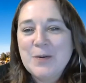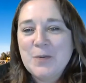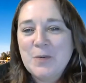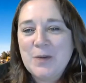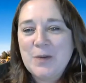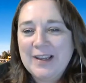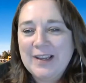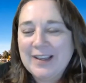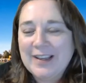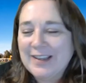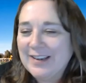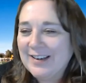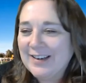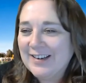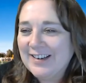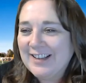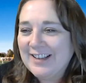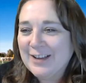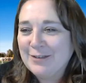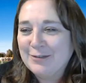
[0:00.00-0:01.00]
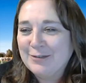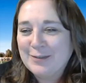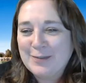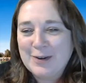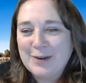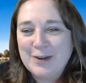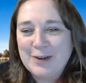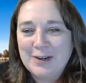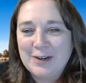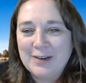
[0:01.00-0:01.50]
we can get from
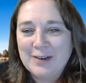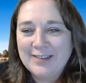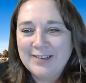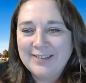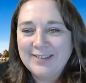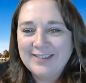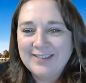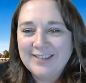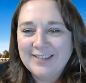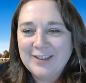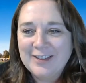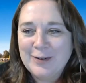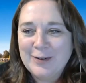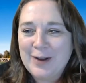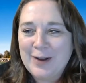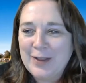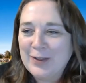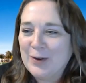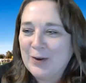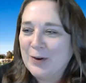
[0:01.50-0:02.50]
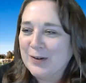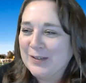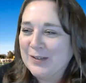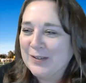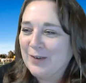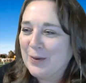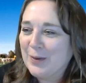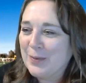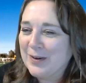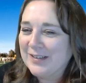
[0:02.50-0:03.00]
her throughout the course of
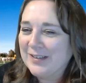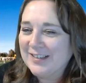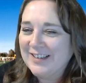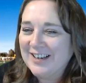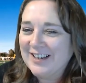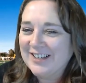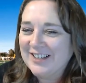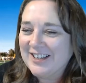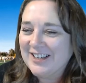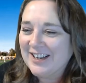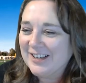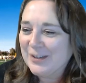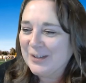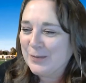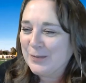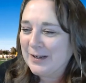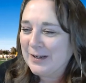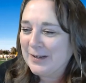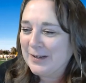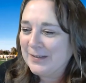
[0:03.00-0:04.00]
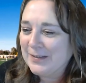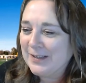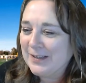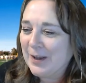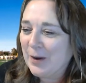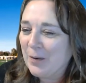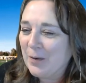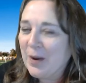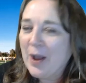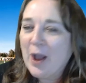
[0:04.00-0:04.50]
our presentation next week.
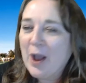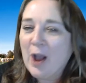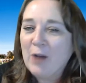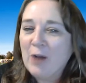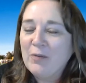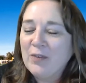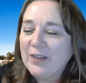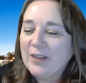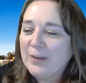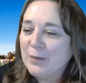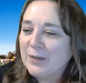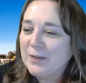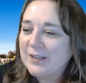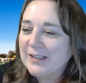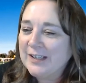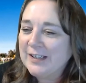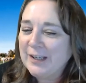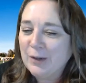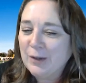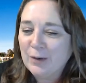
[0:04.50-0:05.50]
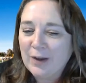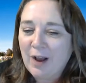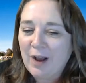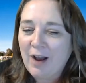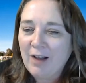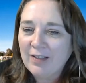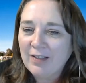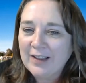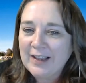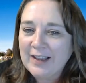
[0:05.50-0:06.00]
So hopefully we'll see you
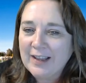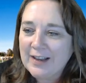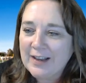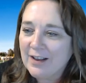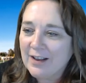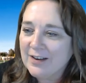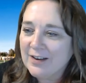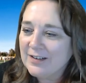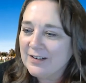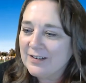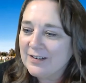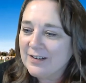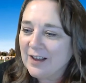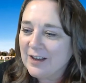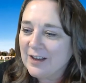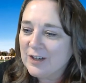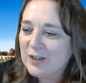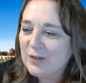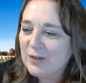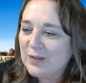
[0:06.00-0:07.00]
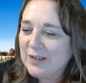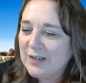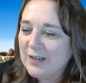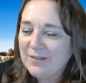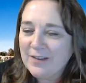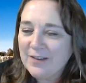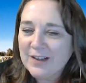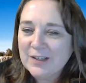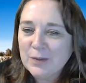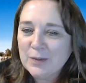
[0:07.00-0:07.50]
all again on, on Tuesday
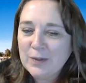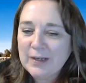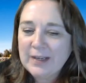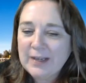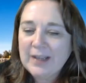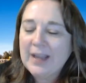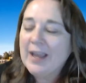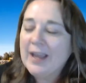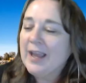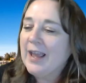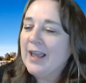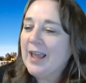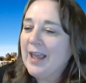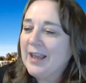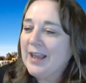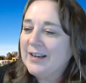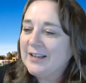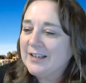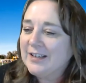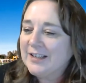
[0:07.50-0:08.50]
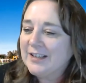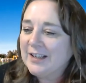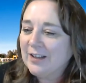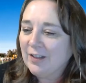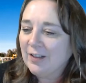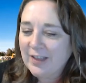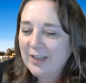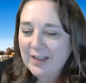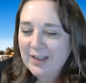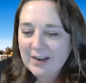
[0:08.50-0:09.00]
of next week. And
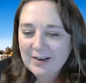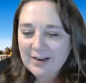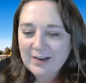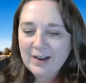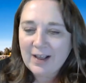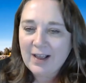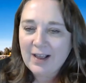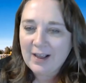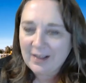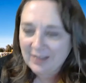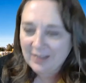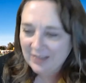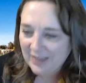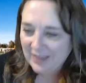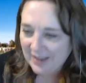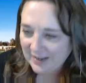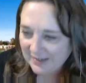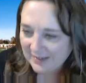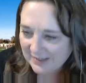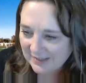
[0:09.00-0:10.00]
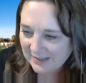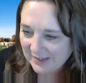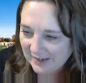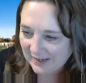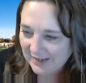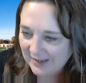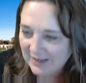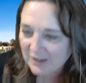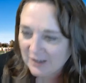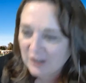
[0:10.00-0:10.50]
until then, uh, thanks
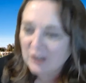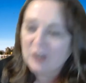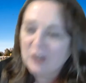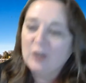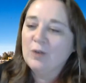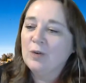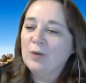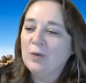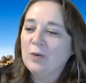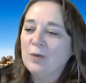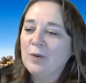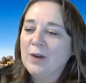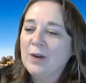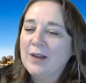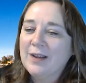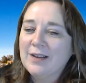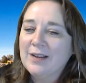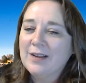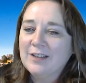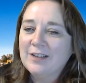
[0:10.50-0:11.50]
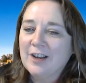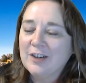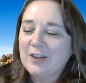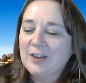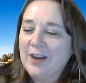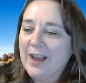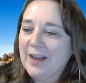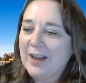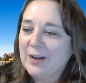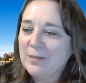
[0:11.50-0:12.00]
again to Dr.
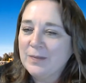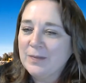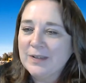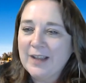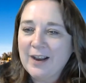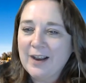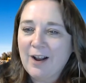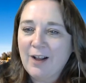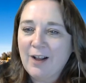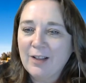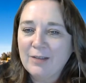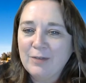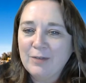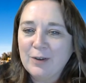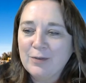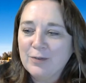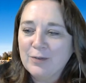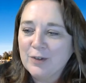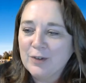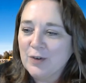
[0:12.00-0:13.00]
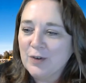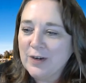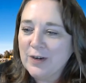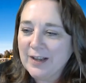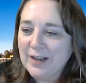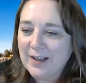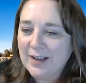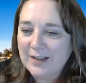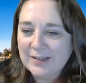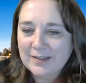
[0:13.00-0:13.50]
Adams and all of you for
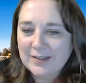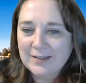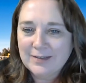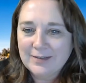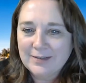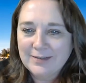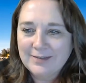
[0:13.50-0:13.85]
joining us.